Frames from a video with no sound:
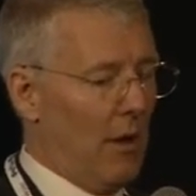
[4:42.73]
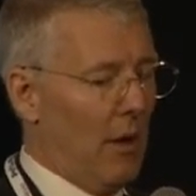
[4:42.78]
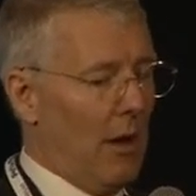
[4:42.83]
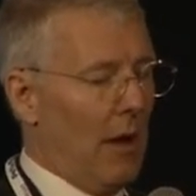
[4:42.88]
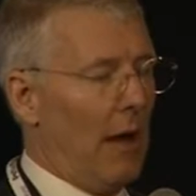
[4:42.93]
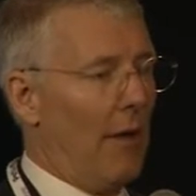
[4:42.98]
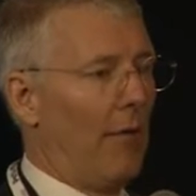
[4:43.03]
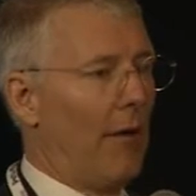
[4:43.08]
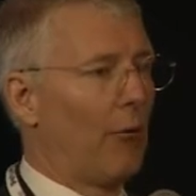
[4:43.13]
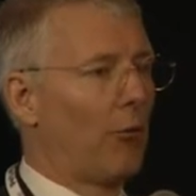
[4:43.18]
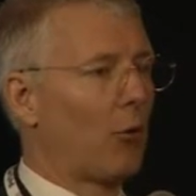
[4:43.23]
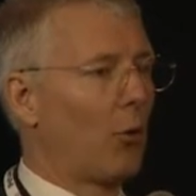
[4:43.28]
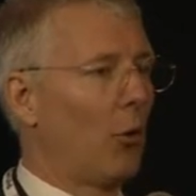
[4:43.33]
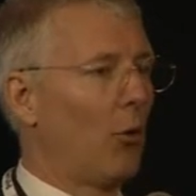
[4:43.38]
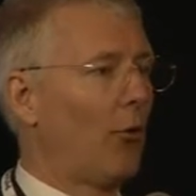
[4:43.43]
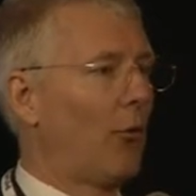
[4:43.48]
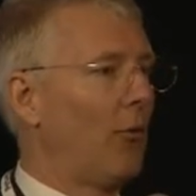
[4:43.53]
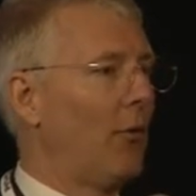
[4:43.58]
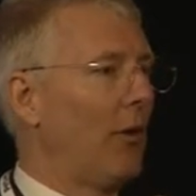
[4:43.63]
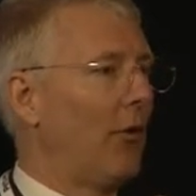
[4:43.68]
And of
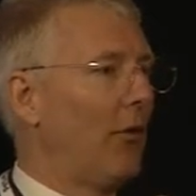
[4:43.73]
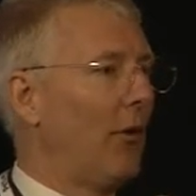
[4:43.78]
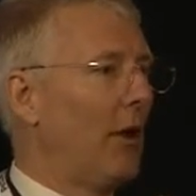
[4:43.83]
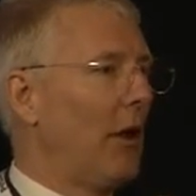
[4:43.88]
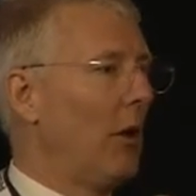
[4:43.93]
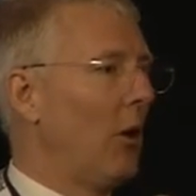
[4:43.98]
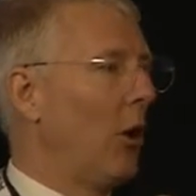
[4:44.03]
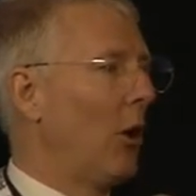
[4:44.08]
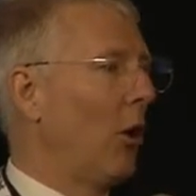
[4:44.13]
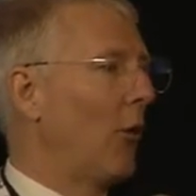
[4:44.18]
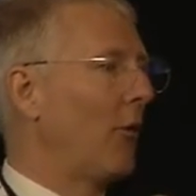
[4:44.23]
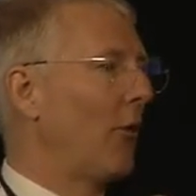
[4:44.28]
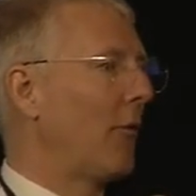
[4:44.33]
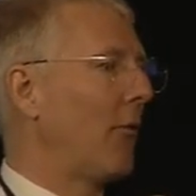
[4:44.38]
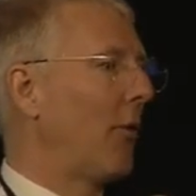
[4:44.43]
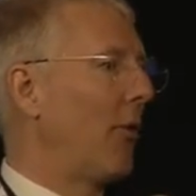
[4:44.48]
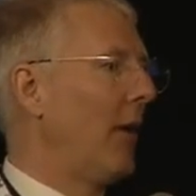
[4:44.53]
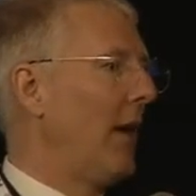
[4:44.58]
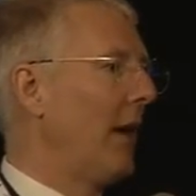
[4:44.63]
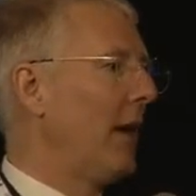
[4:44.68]
course, we see a lot of
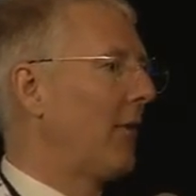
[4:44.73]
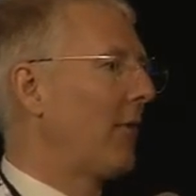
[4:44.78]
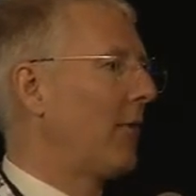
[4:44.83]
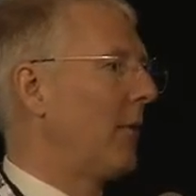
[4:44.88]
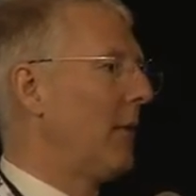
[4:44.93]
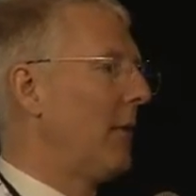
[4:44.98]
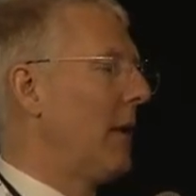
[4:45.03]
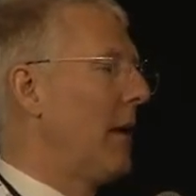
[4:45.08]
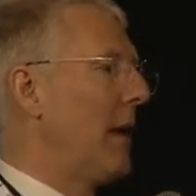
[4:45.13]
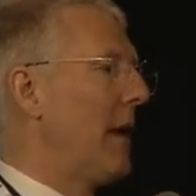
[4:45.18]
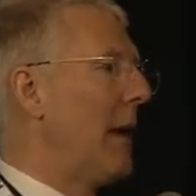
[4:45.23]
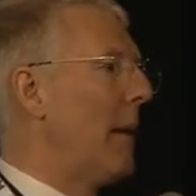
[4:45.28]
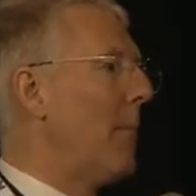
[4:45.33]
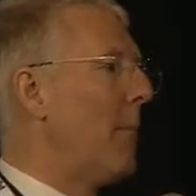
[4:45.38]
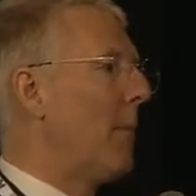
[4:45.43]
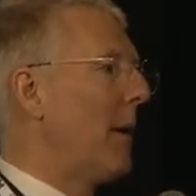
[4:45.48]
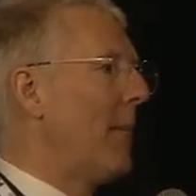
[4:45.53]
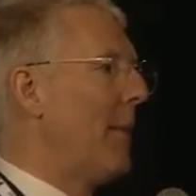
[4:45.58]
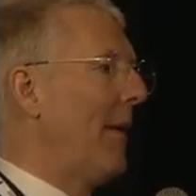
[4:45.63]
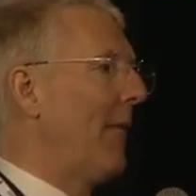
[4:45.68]
things in
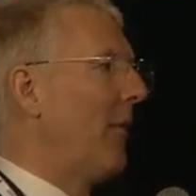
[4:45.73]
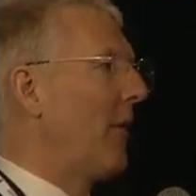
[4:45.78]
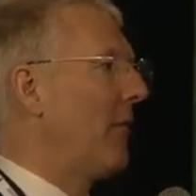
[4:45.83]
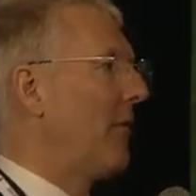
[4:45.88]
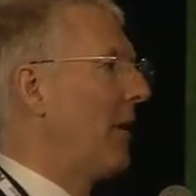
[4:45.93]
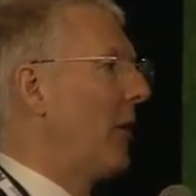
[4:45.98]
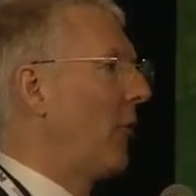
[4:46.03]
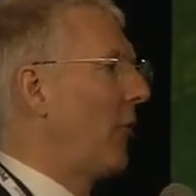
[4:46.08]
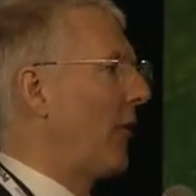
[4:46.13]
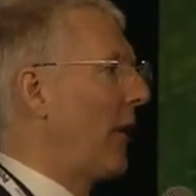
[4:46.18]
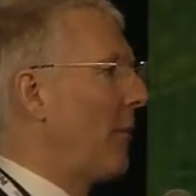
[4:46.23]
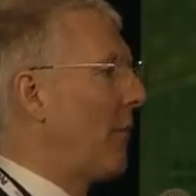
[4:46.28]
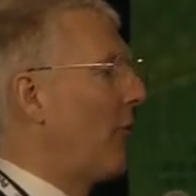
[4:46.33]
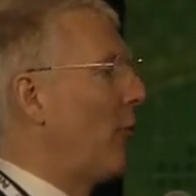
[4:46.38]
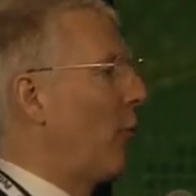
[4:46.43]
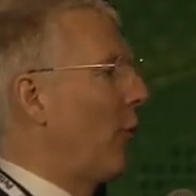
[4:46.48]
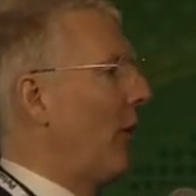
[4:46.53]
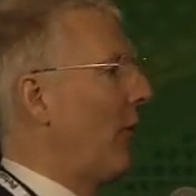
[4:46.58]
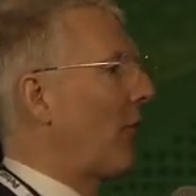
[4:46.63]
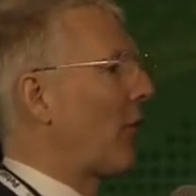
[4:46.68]
implementing various type of
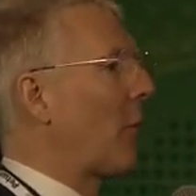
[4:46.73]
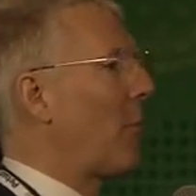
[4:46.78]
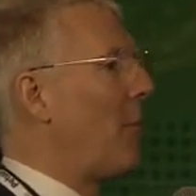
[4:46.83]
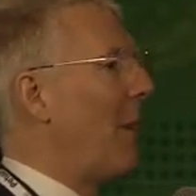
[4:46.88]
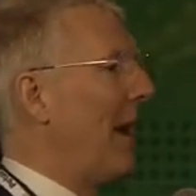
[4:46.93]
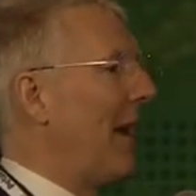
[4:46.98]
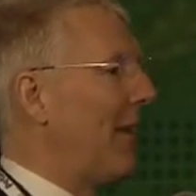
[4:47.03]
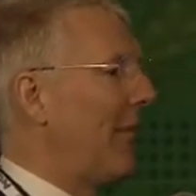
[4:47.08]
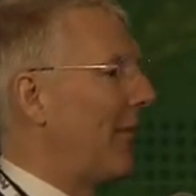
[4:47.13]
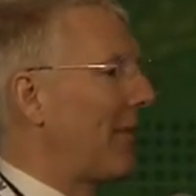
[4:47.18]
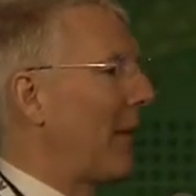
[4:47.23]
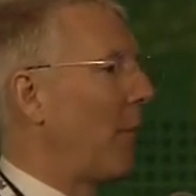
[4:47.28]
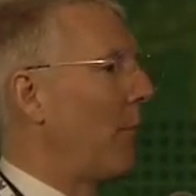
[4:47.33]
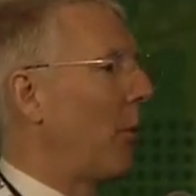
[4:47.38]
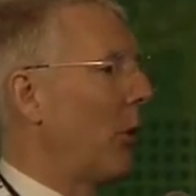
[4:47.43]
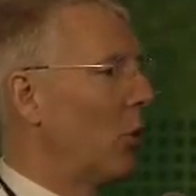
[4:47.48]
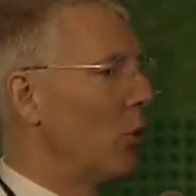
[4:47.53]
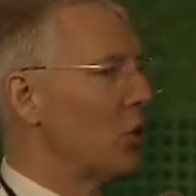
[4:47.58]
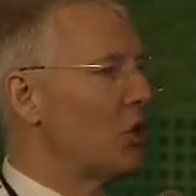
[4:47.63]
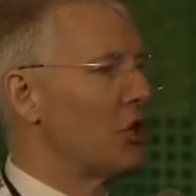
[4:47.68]
risk-based
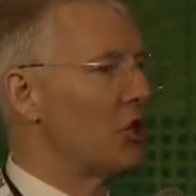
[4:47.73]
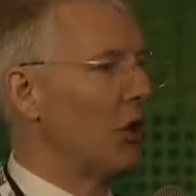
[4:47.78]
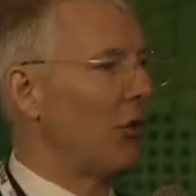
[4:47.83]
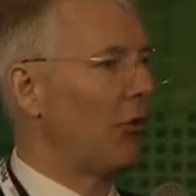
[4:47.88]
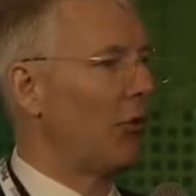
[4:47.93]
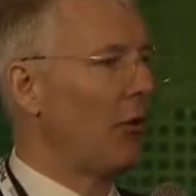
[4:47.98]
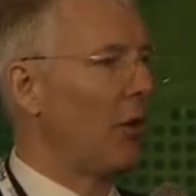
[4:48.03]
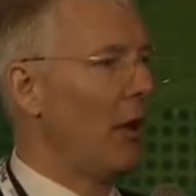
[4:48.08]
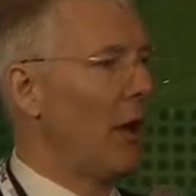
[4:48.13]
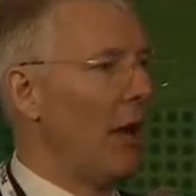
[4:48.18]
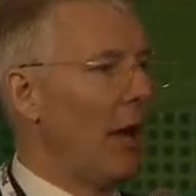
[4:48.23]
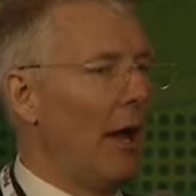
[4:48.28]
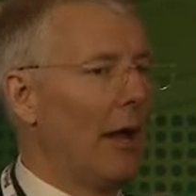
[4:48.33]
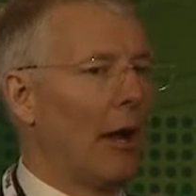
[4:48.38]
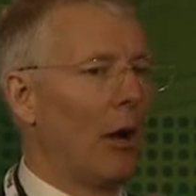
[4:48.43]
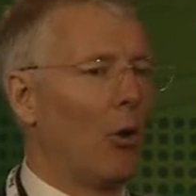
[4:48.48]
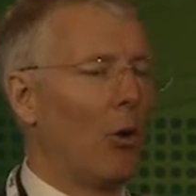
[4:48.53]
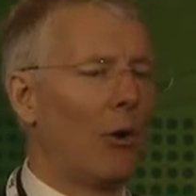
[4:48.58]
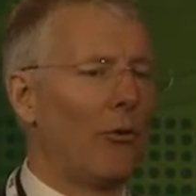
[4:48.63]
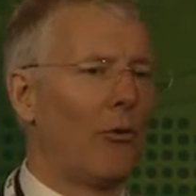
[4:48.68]
approaches. And I
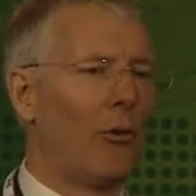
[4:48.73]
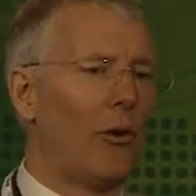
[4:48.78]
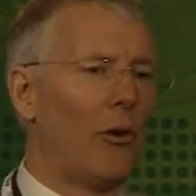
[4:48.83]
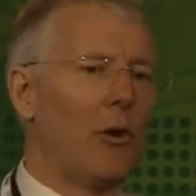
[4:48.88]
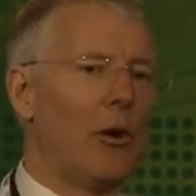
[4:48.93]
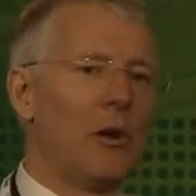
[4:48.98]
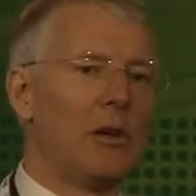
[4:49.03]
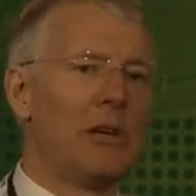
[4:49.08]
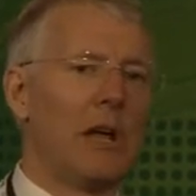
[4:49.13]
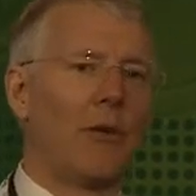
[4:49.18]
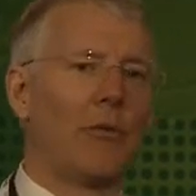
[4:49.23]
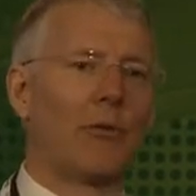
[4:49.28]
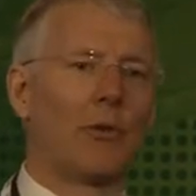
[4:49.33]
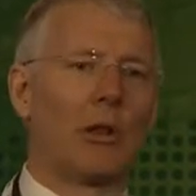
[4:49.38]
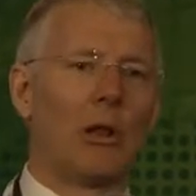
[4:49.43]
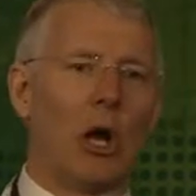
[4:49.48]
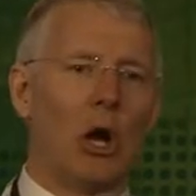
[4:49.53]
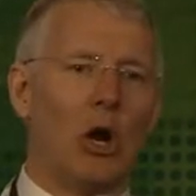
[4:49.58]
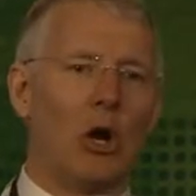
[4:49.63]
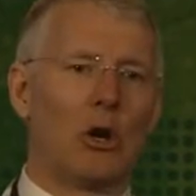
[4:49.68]
also just
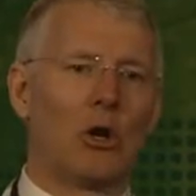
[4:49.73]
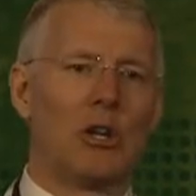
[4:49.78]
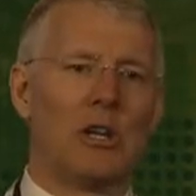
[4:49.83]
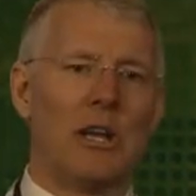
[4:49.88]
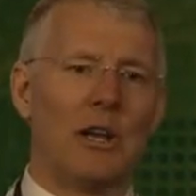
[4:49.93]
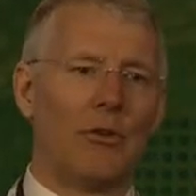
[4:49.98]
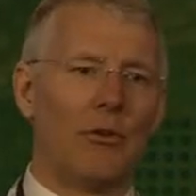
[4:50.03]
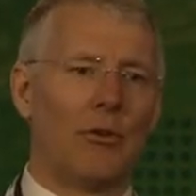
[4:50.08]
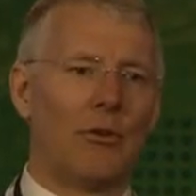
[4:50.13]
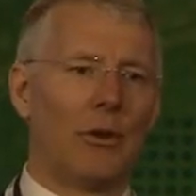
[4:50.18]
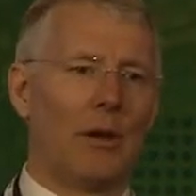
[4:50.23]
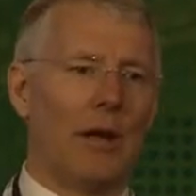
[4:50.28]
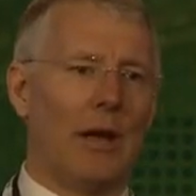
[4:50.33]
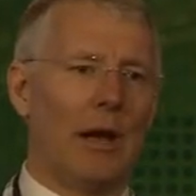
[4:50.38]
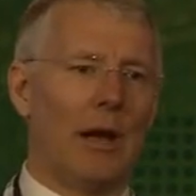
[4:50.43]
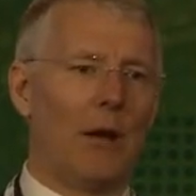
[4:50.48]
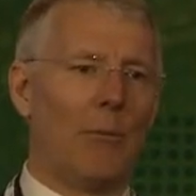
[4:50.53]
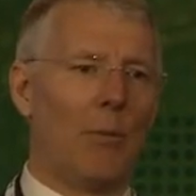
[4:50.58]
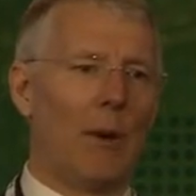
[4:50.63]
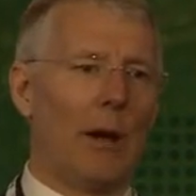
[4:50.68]
learned
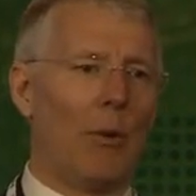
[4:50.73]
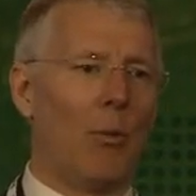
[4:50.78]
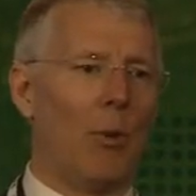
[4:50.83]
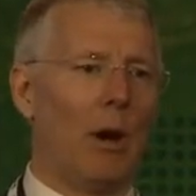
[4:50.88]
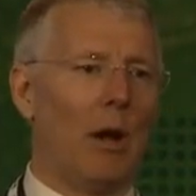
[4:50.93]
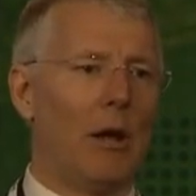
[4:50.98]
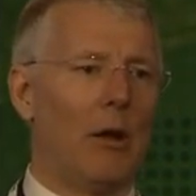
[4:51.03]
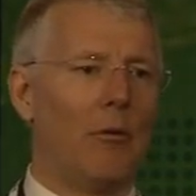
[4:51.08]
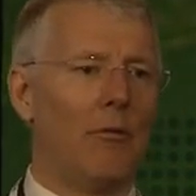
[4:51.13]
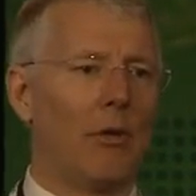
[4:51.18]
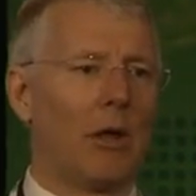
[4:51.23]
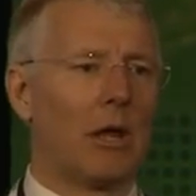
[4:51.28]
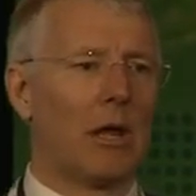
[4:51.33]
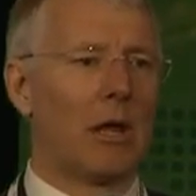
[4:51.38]
yesterday by one of the